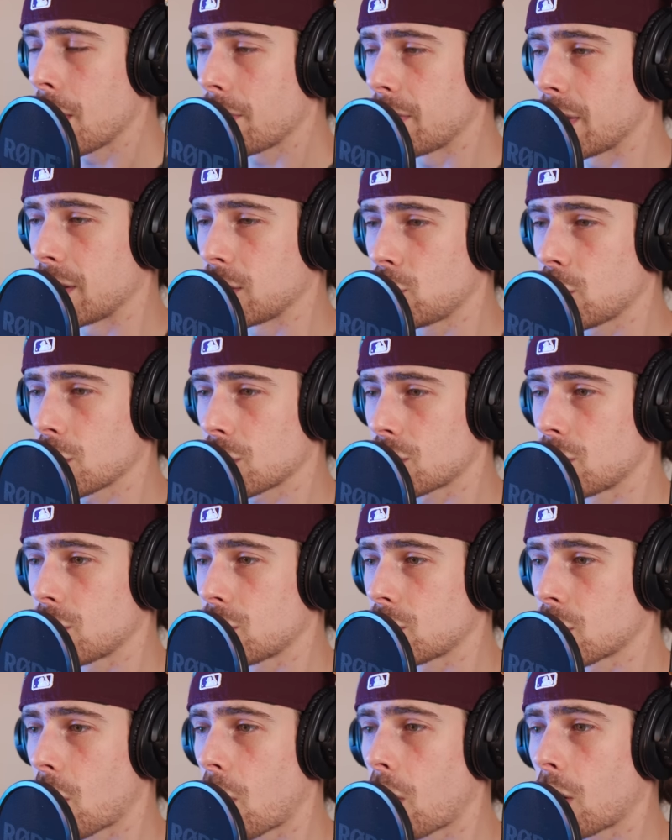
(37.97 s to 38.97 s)
than just the
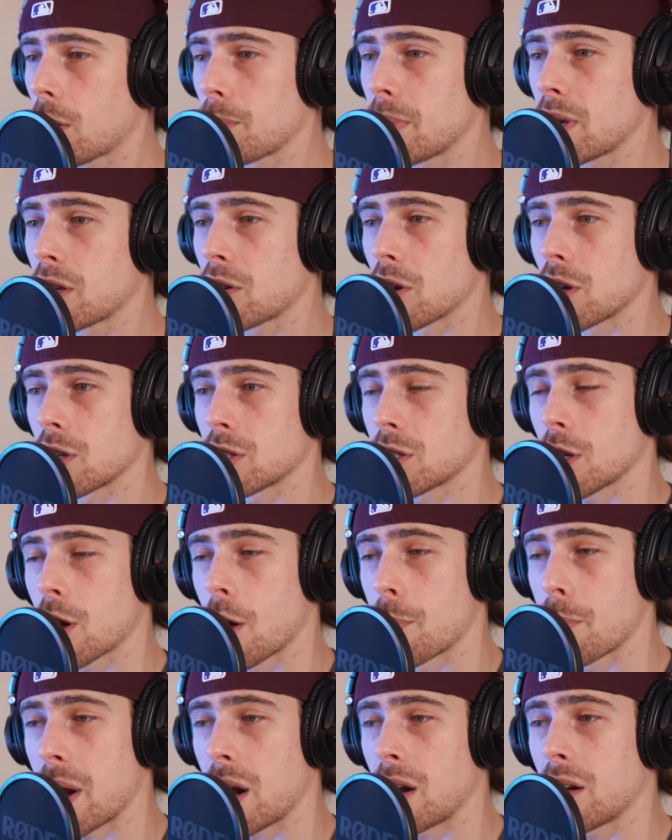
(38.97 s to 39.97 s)
song because
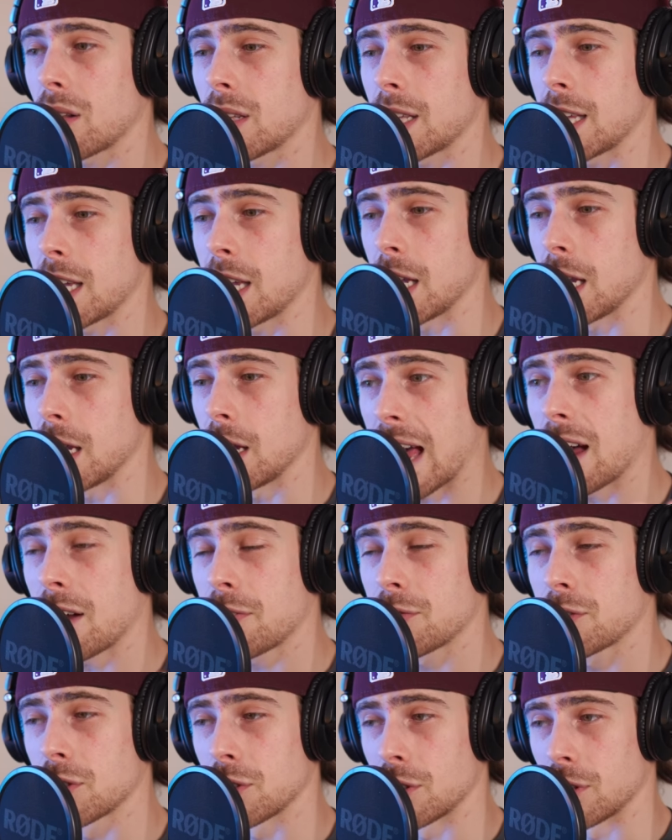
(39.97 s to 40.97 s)
apparently
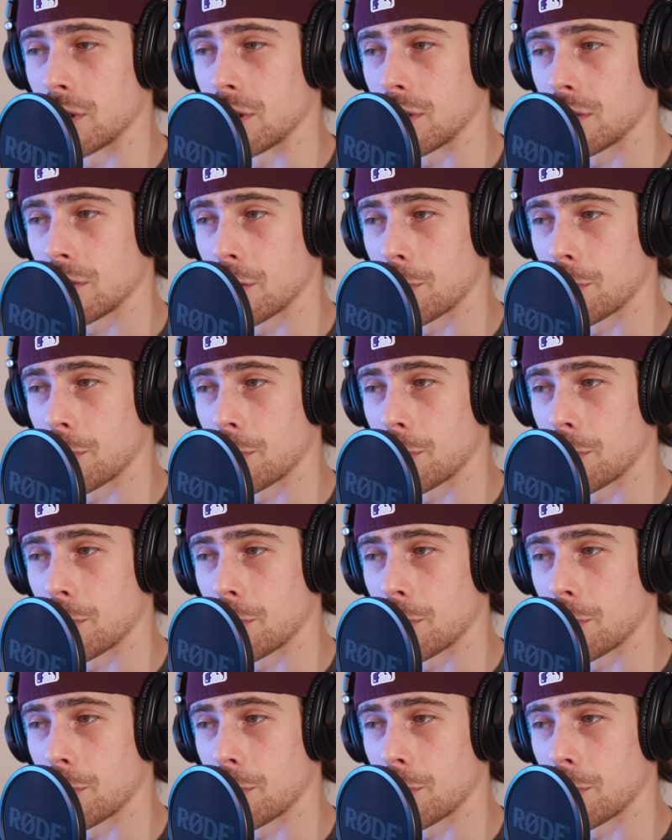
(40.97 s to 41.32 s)
after